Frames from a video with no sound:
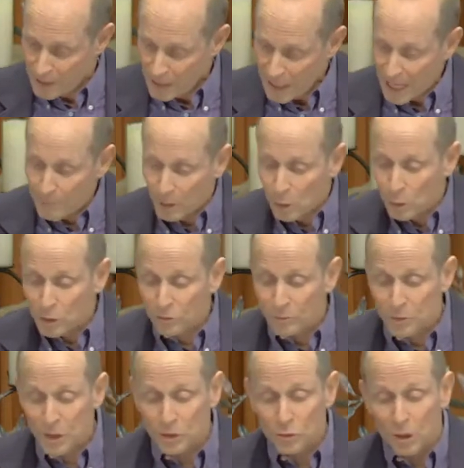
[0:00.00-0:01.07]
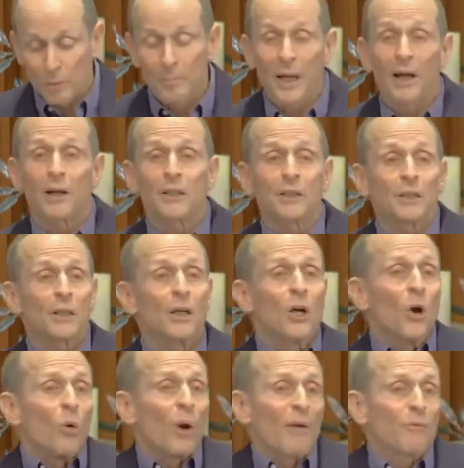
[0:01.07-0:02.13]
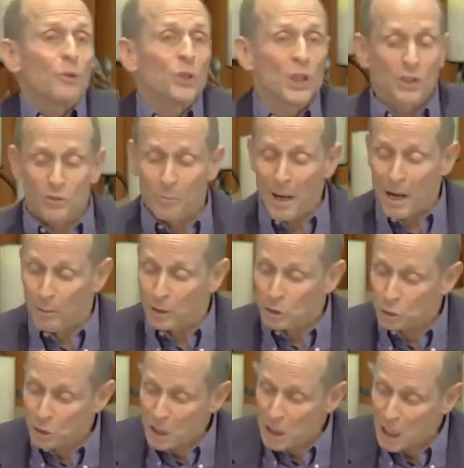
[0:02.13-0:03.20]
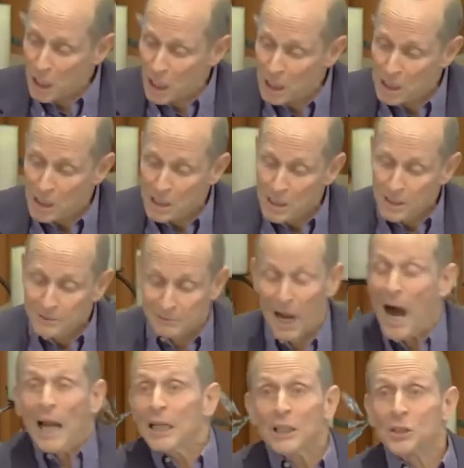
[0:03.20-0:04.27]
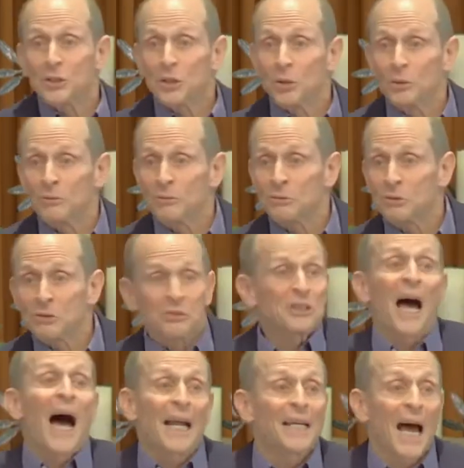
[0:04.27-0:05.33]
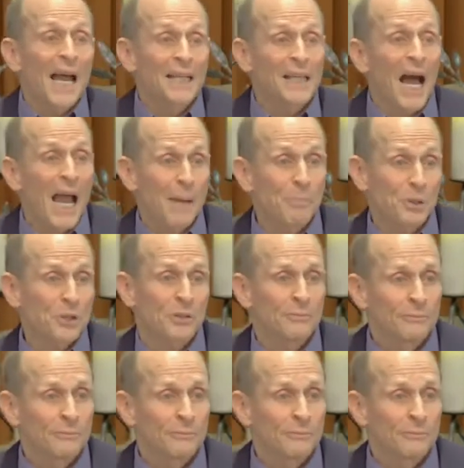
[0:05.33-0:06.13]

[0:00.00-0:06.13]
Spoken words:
Immigrants from Central America, refugees from Eritrea, college students, tie-dye types.